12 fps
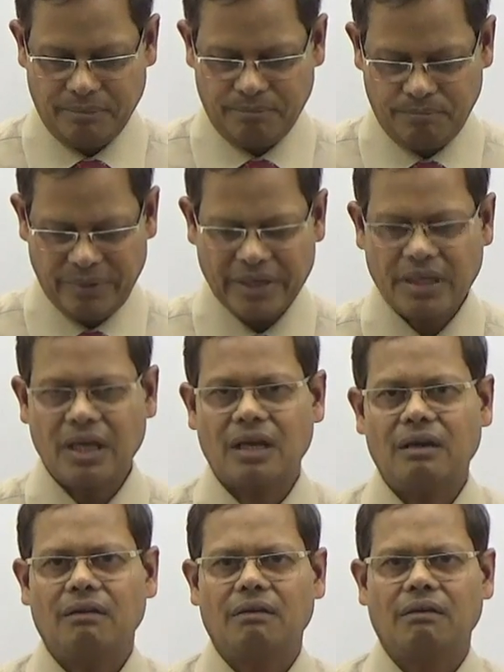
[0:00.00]

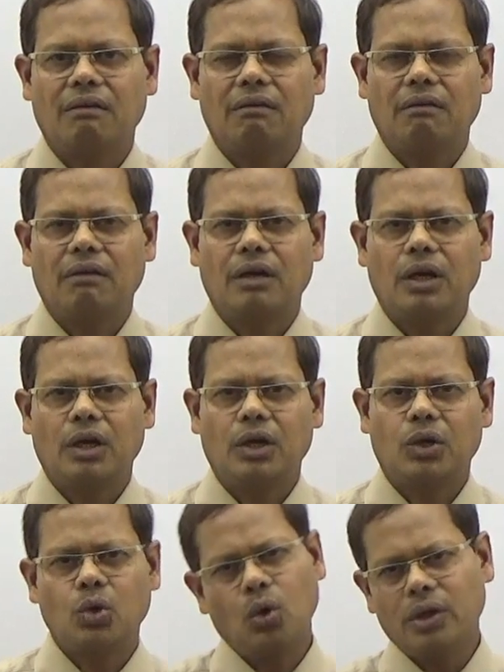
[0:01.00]
better
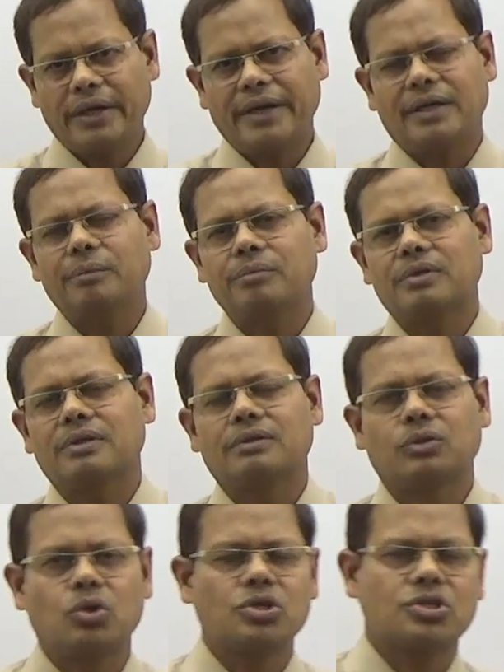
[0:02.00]
don't
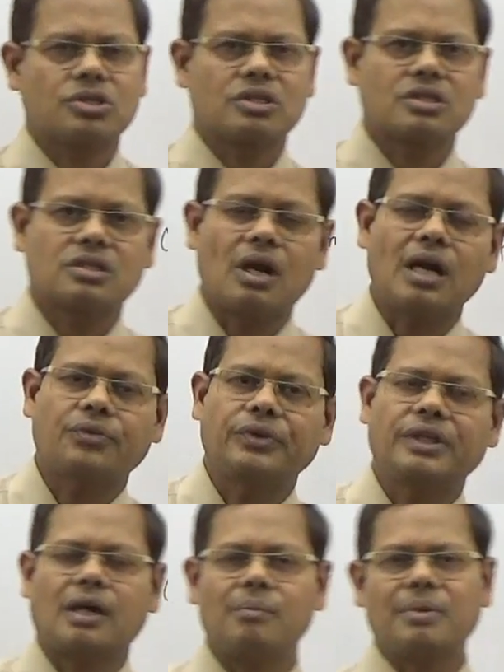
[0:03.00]
start with
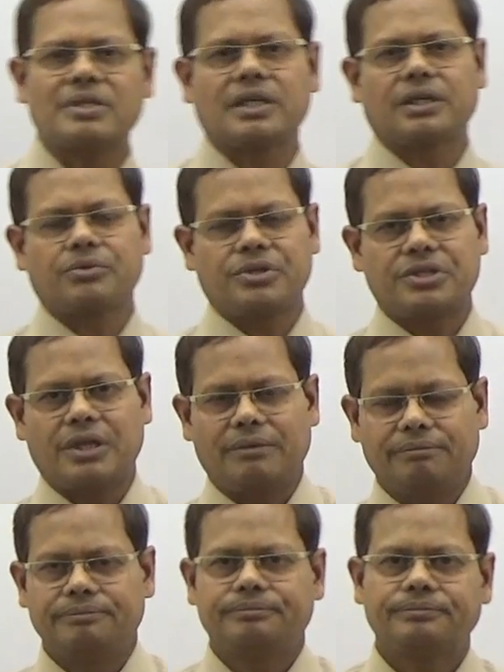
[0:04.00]
the compulsory question.
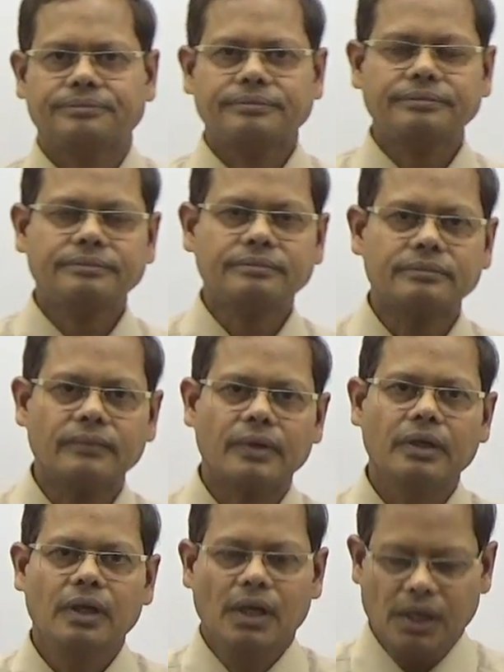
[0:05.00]

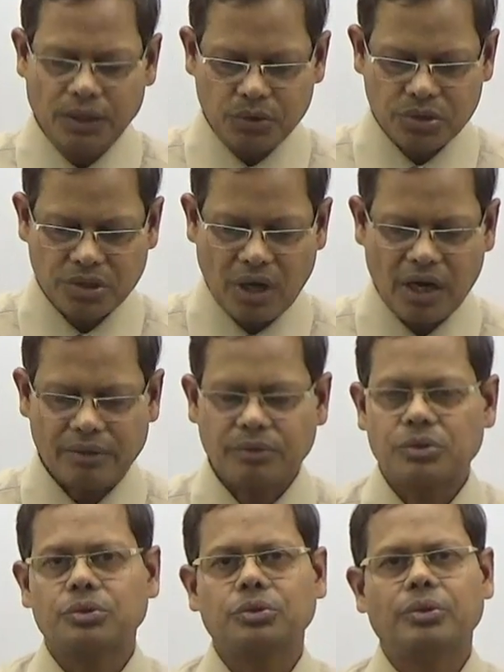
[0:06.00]

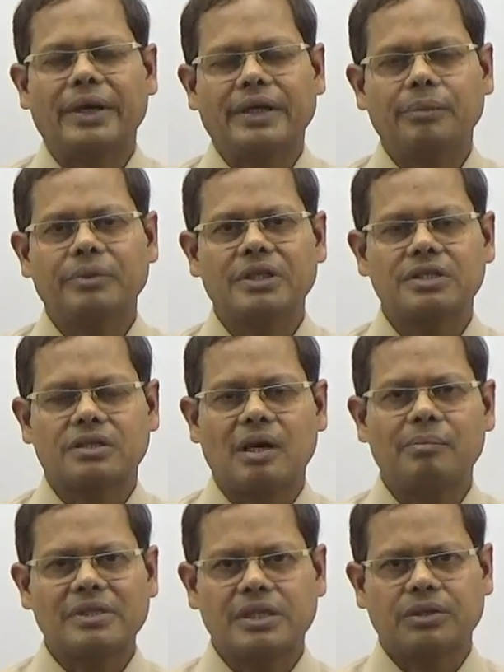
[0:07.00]
You attempt the
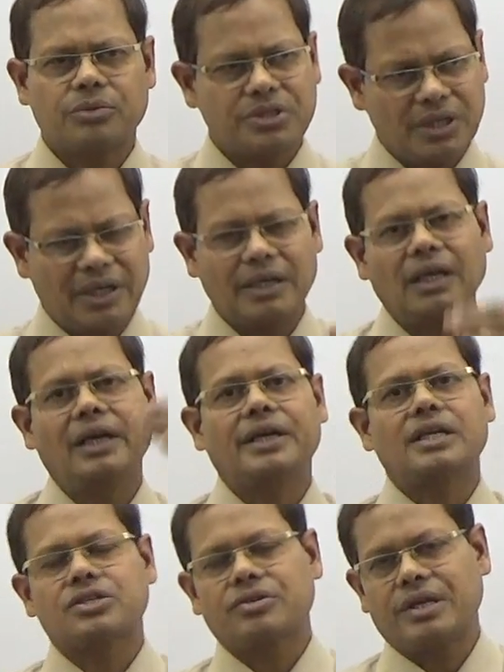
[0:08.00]
compulsory question at a
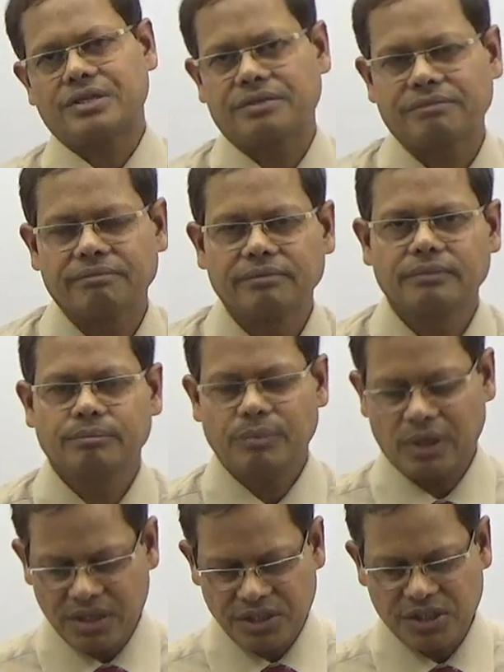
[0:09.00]
later stage,
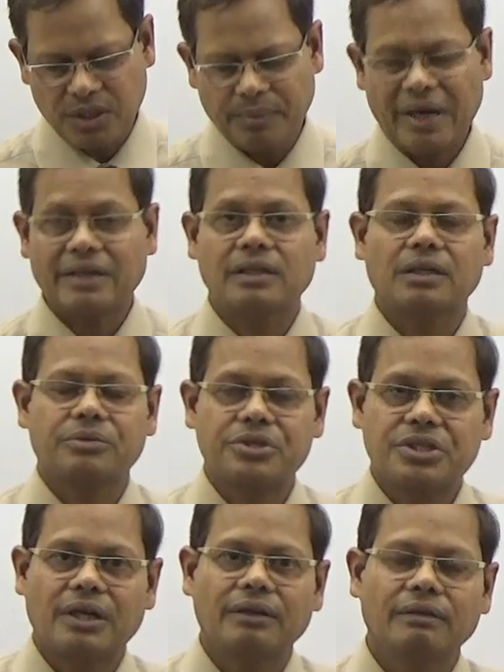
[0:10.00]
because it's a practical
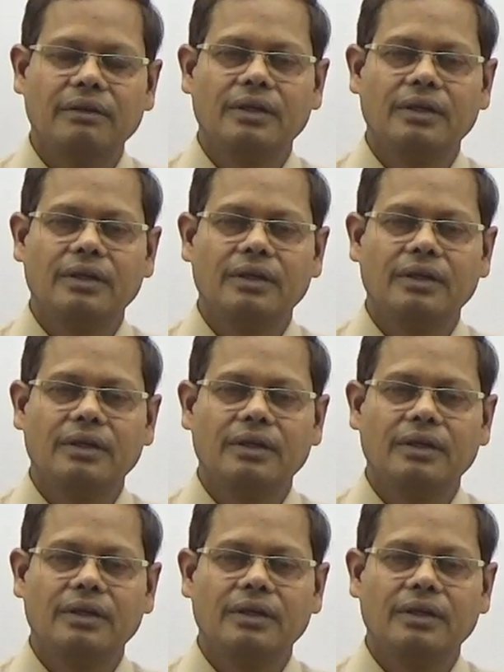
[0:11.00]
question.